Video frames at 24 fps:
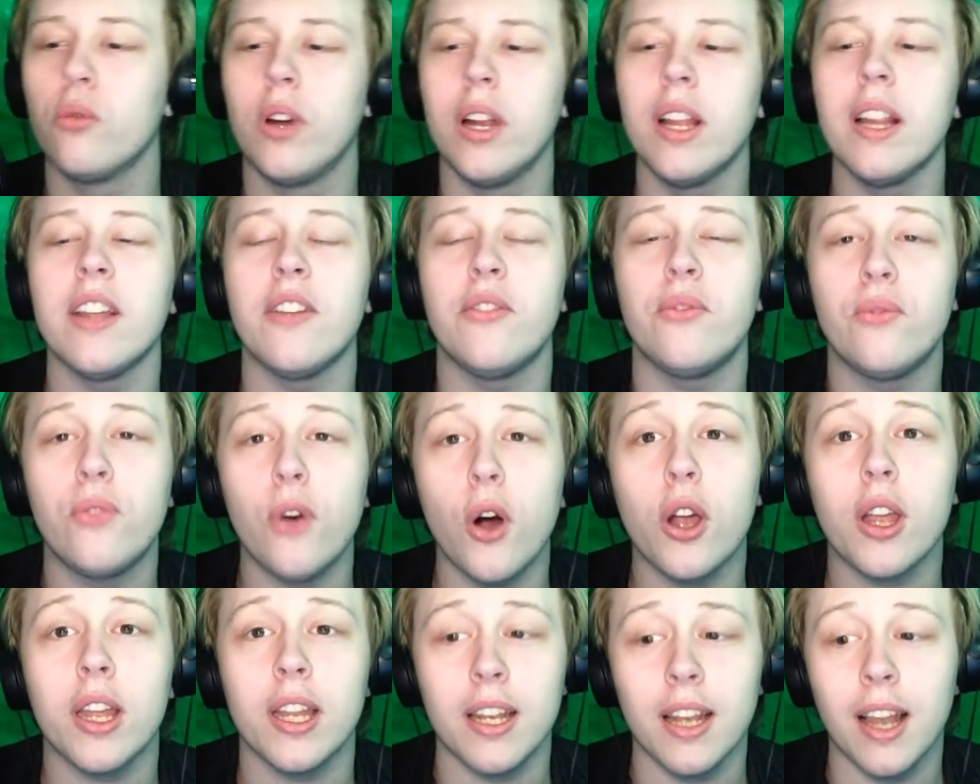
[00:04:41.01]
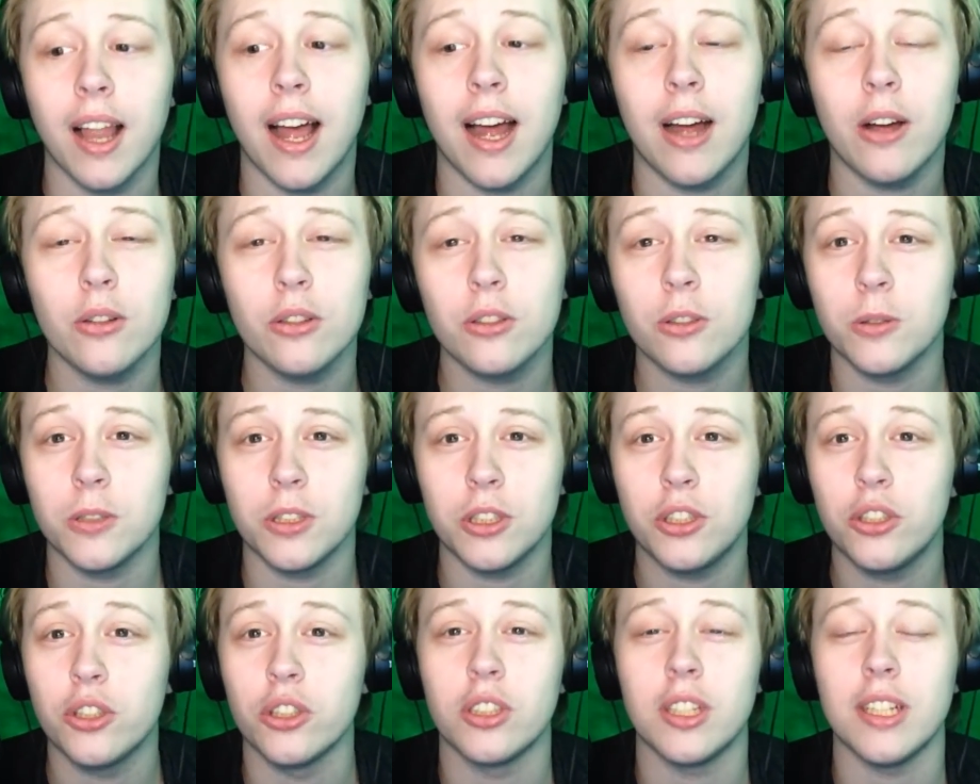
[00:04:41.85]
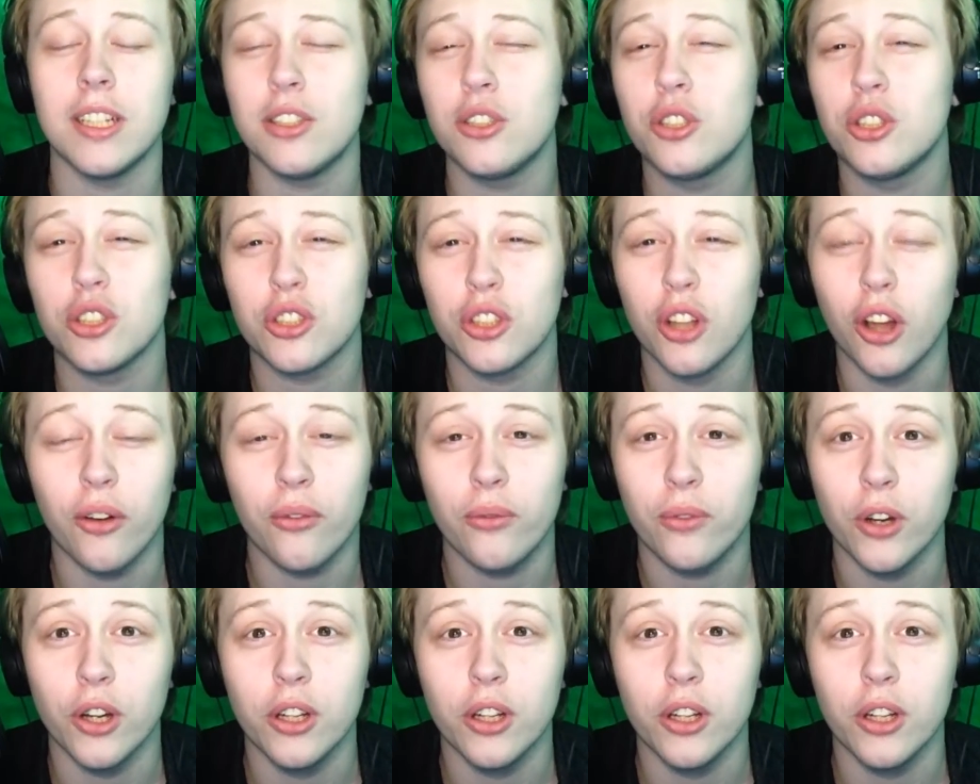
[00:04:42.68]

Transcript: really fucking loud, so it's just not